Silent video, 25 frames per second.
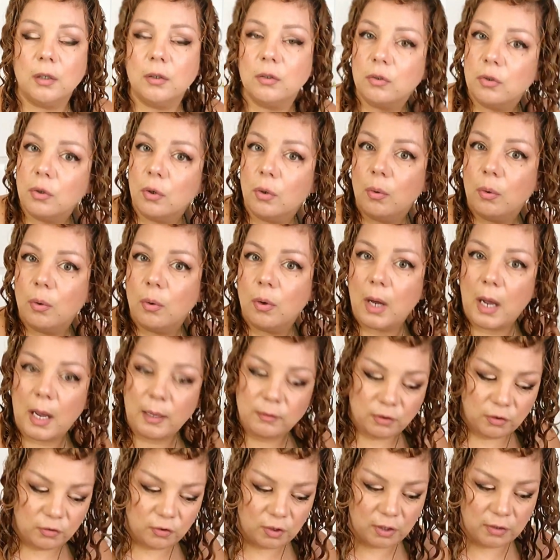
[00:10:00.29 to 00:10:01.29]
So I
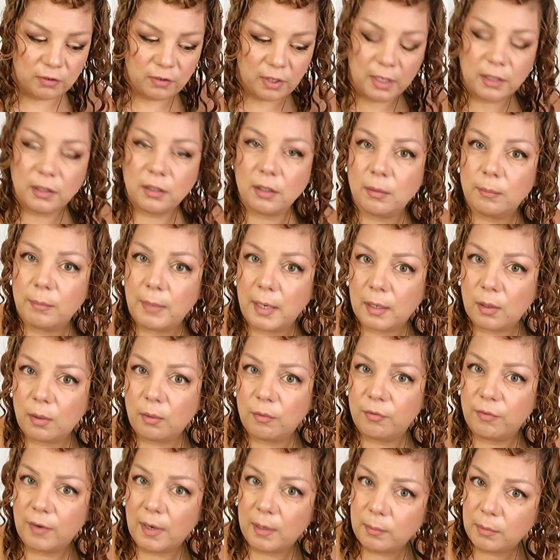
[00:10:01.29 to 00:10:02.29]
just could take the
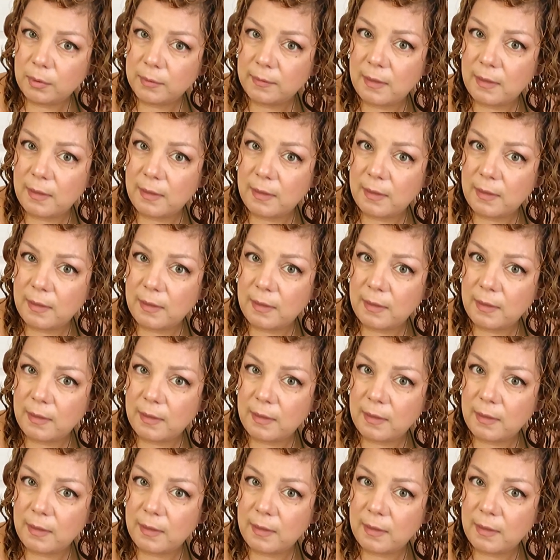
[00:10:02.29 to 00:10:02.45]
microfiber